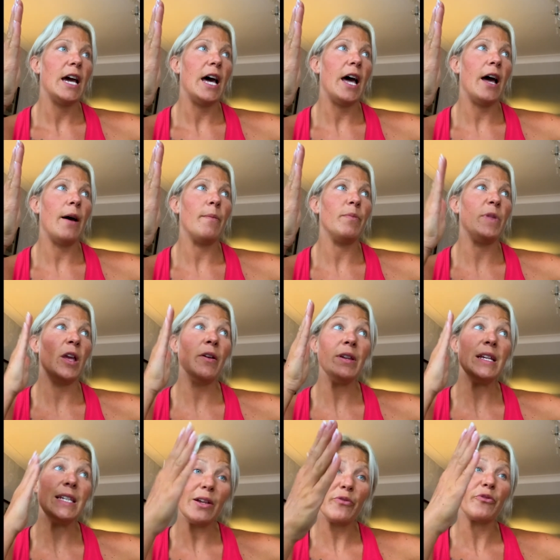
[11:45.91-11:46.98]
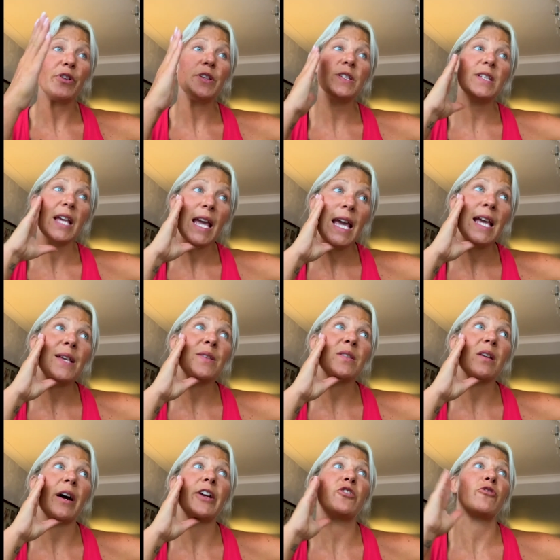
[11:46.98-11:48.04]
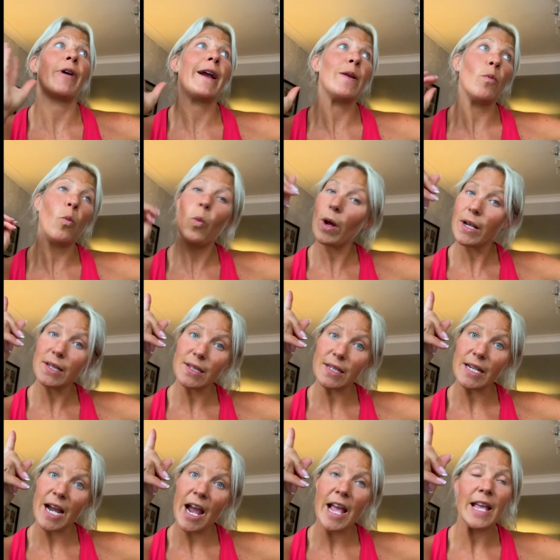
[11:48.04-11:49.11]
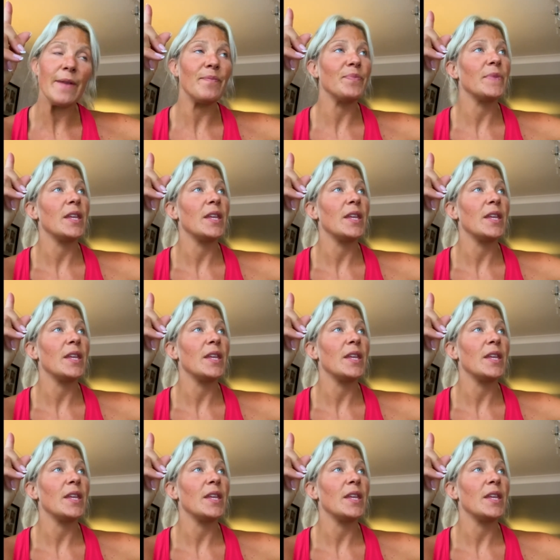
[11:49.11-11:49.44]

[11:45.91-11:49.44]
The only difference is I train once a day.